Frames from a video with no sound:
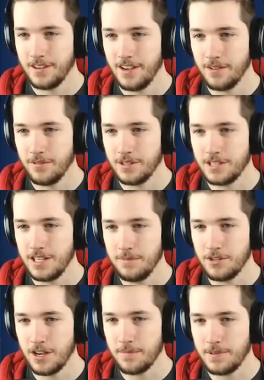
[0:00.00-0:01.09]
Alright, well, let's
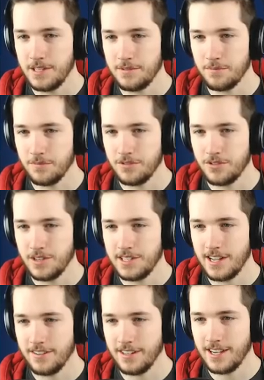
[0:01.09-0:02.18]
keep chopping these trees
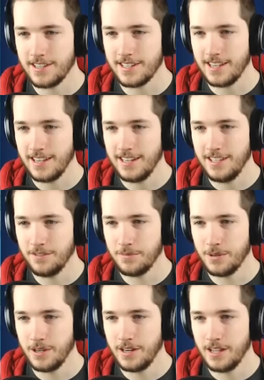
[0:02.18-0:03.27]
down, guys. I need the
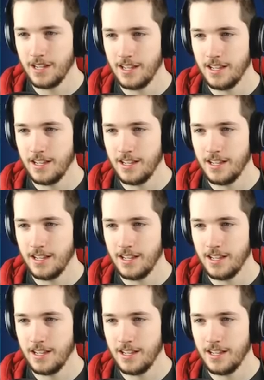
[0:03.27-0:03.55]
wood.